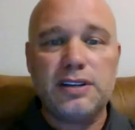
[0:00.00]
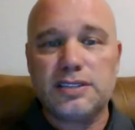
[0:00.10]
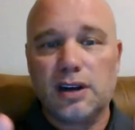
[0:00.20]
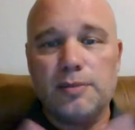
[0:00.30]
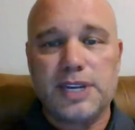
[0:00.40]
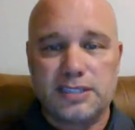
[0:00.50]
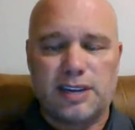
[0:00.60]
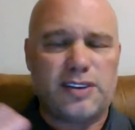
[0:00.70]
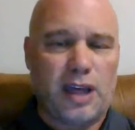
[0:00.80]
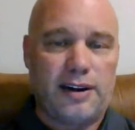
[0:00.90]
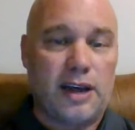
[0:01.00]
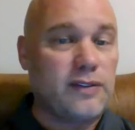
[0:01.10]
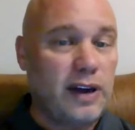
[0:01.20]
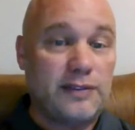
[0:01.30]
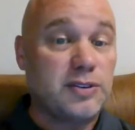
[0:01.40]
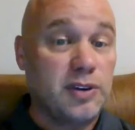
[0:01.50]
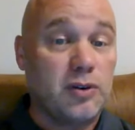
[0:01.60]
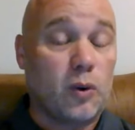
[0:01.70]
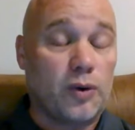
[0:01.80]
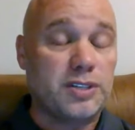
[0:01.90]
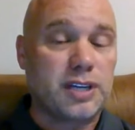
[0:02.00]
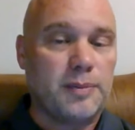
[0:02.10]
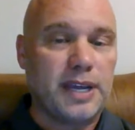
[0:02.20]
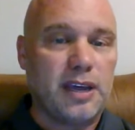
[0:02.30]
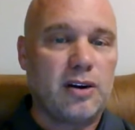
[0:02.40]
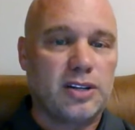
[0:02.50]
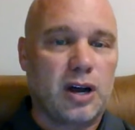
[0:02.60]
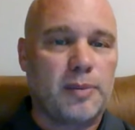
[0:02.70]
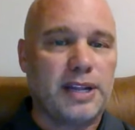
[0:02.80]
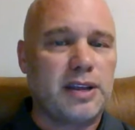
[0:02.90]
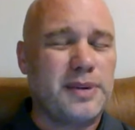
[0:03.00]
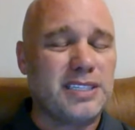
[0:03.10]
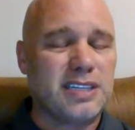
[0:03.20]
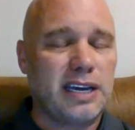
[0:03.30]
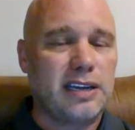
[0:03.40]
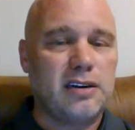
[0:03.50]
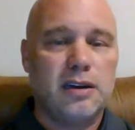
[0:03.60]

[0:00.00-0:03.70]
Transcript: some because they definitely have some good corners coming in. I'll talk about them in a second.